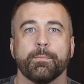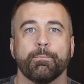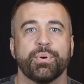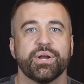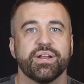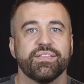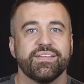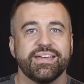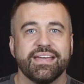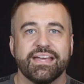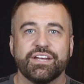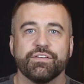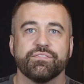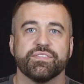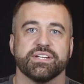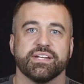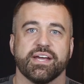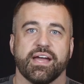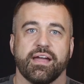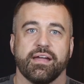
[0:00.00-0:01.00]
But at the end of
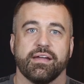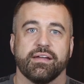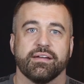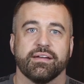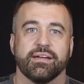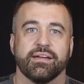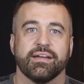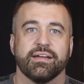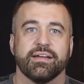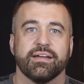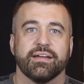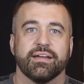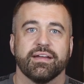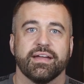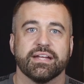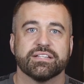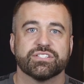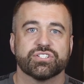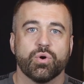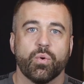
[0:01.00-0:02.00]
the day,
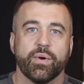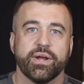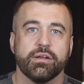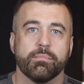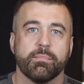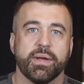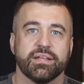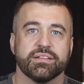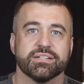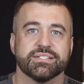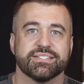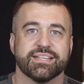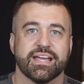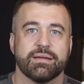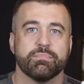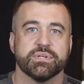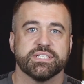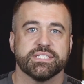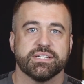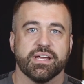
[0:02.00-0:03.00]
it's going to make the
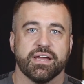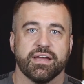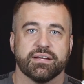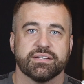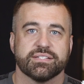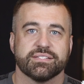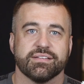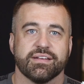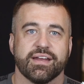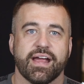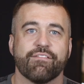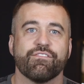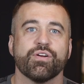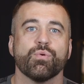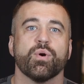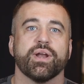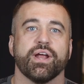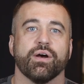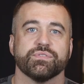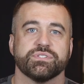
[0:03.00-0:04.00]
same mistakes that
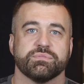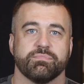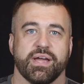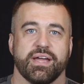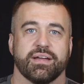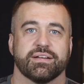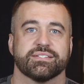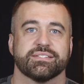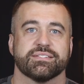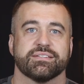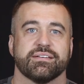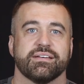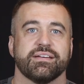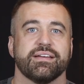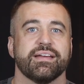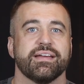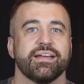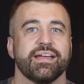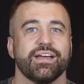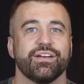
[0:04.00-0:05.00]
everyone else makes.
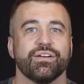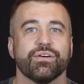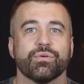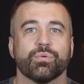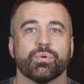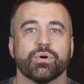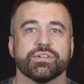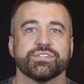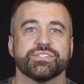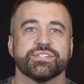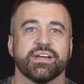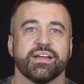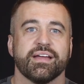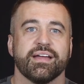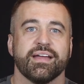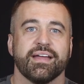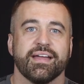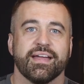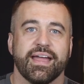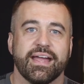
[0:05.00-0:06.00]
In other words,
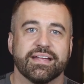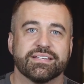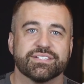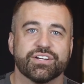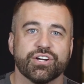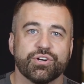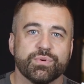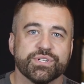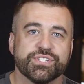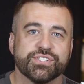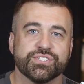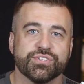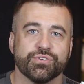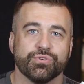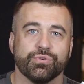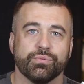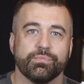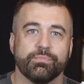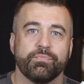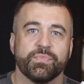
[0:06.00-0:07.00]
it's going to
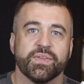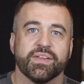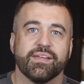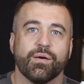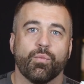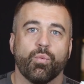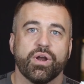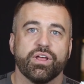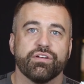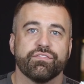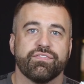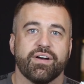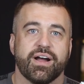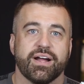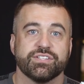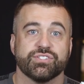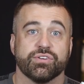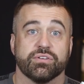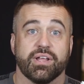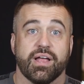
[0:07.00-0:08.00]
assume that what it
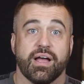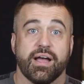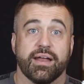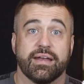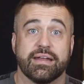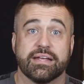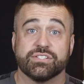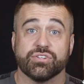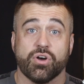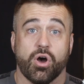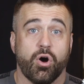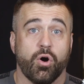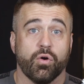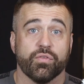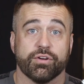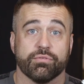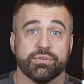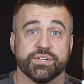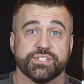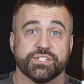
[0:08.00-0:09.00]
finds online is all
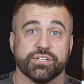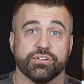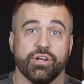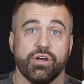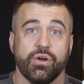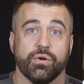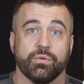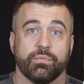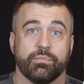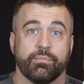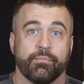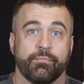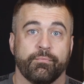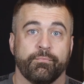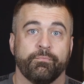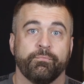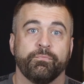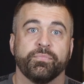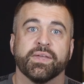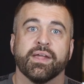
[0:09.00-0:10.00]
there is to know.
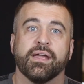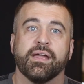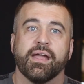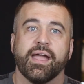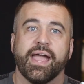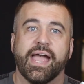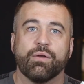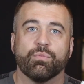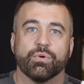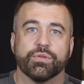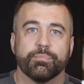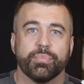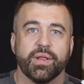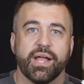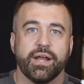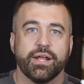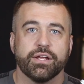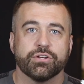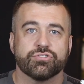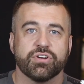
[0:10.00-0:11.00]
And with
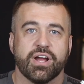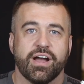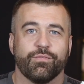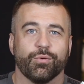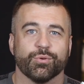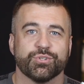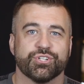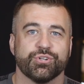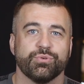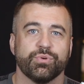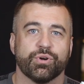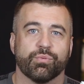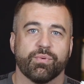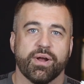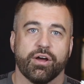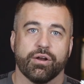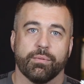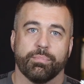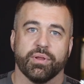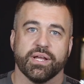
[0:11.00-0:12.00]
planning travel to and
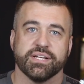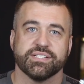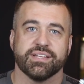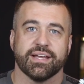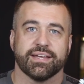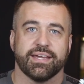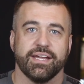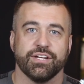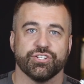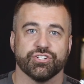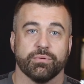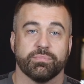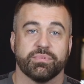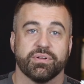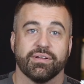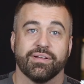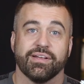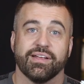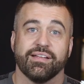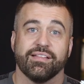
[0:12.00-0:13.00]
around a place like
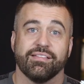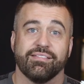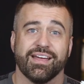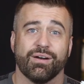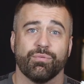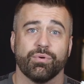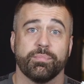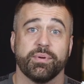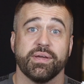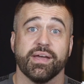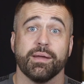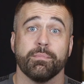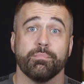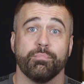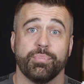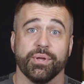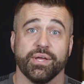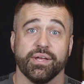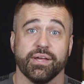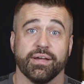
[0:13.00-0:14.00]
Egypt, that would be a
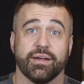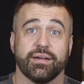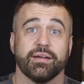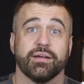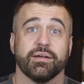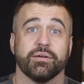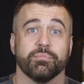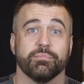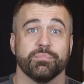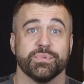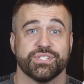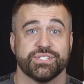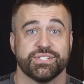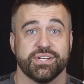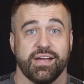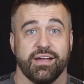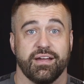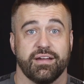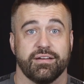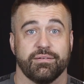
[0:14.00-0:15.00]
big
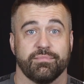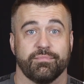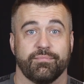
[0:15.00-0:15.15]
mistake.